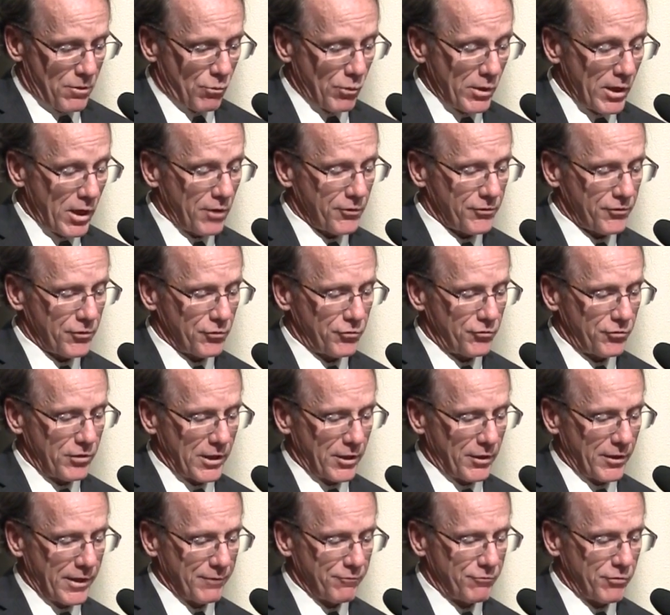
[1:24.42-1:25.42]
We also
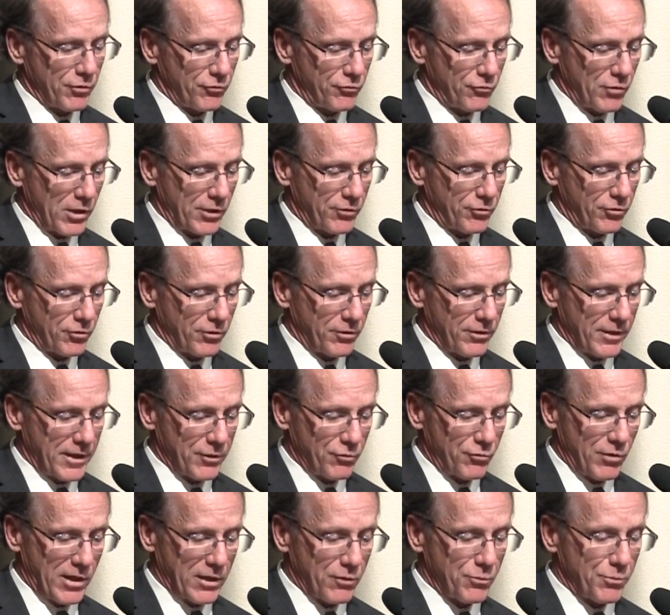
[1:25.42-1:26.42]
share infrastructure
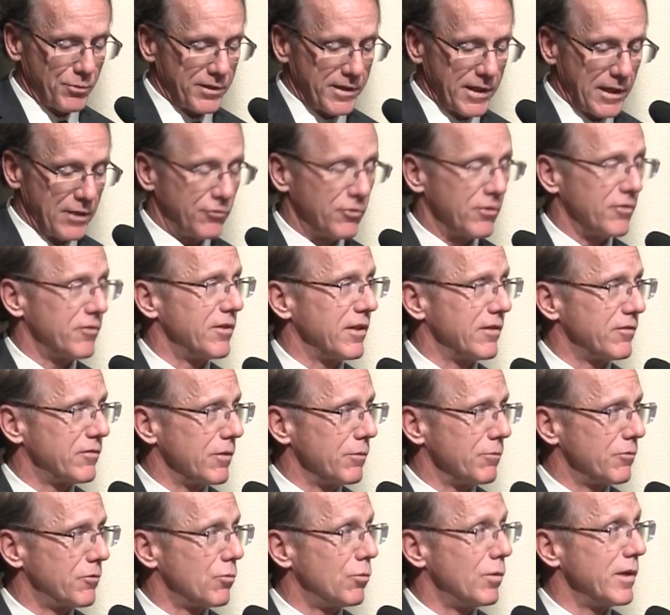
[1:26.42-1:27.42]
and transportation
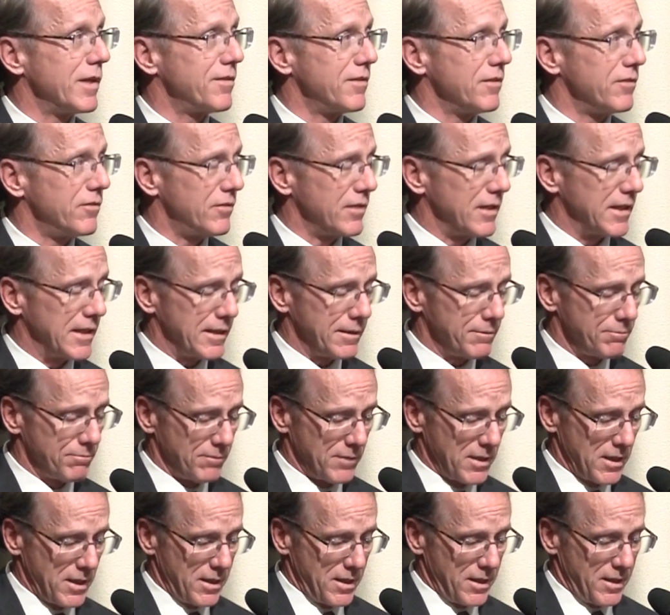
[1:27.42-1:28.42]
systems with the
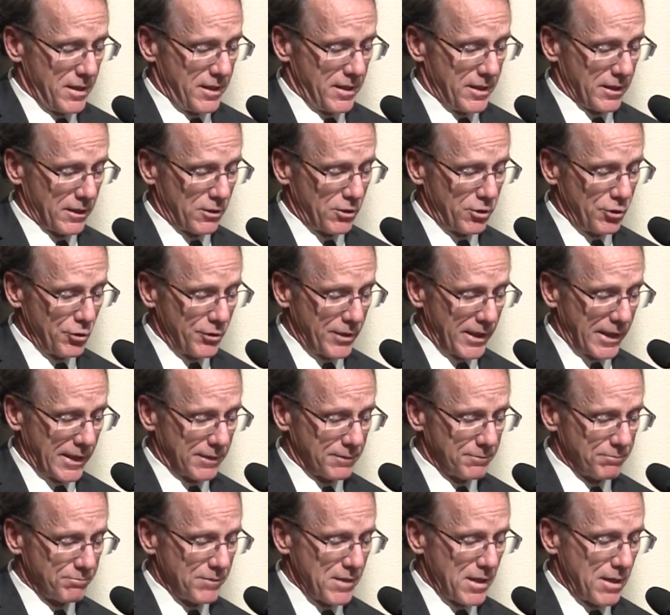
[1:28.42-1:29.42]
city,
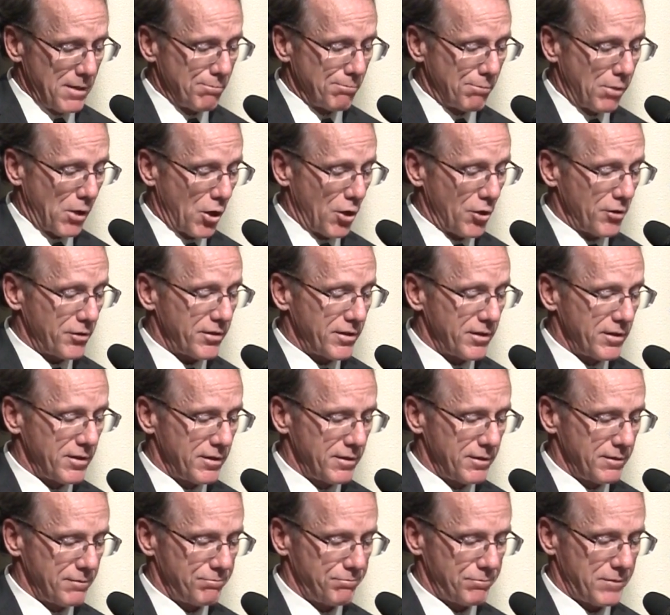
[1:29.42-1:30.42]
including BART,
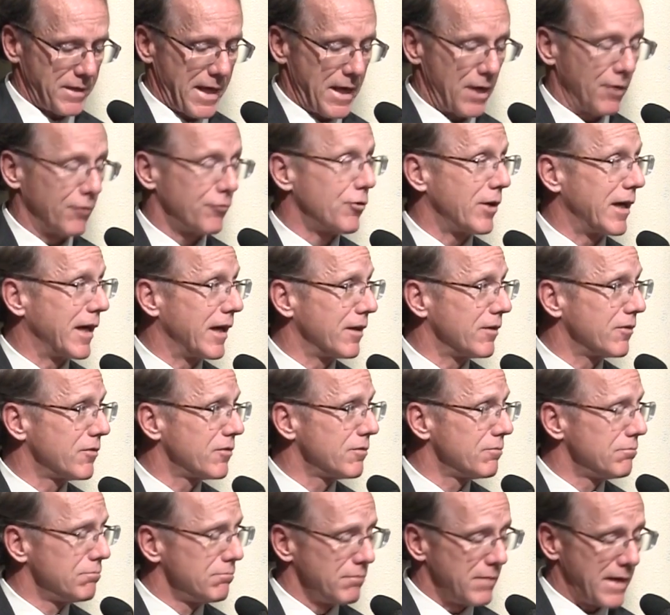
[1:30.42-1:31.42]

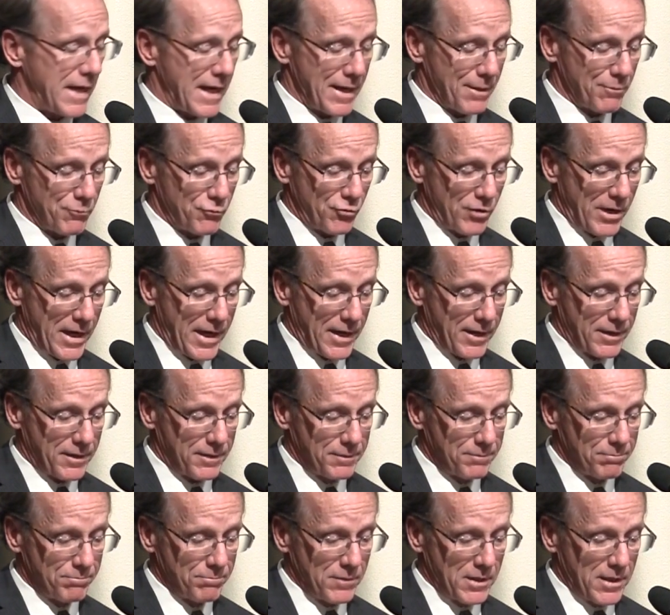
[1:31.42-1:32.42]
Caltrans,
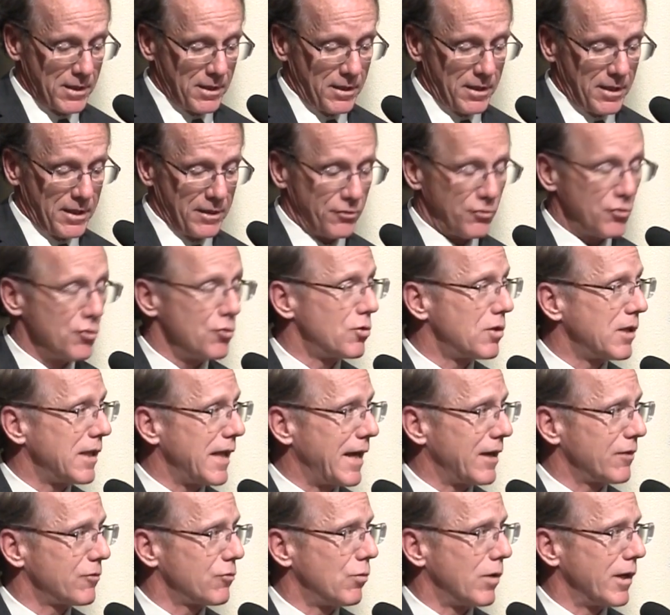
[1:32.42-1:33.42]
Amtrak, and 2
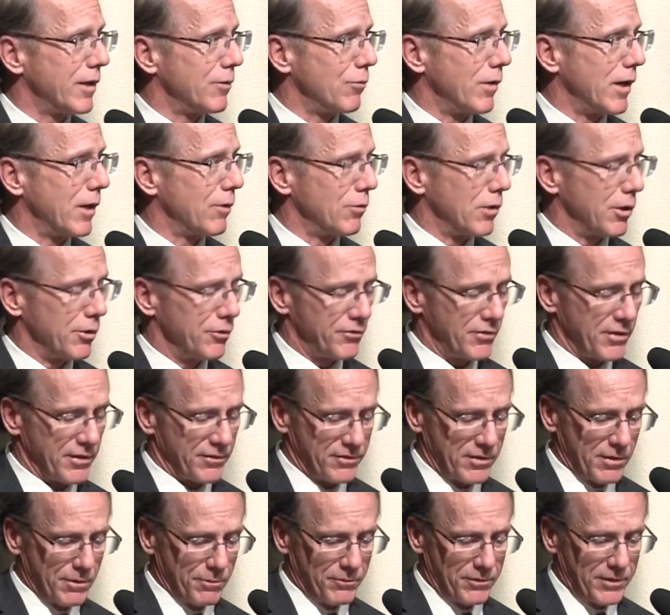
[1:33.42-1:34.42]
Class 1 railroad
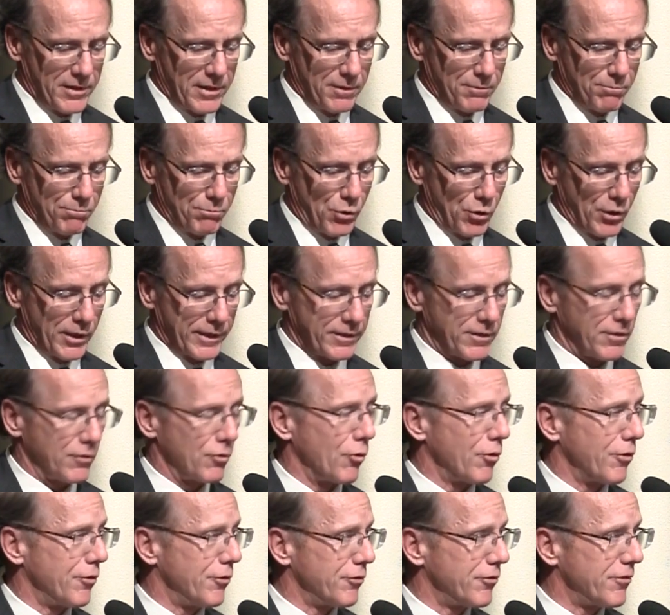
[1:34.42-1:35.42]
systems in Burlington
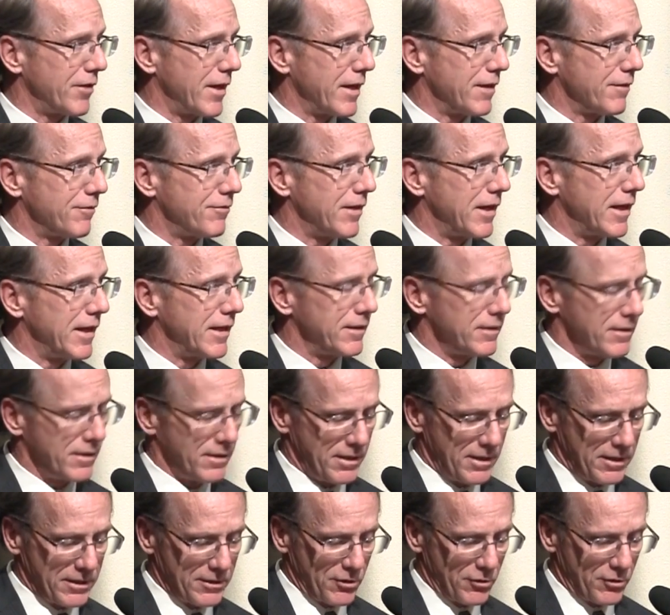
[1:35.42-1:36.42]
Northern Santa Fe
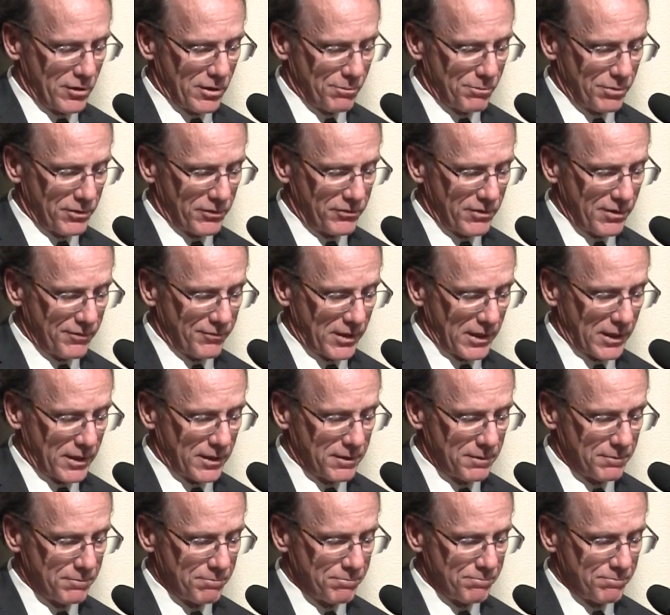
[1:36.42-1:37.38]
and Union Pacific.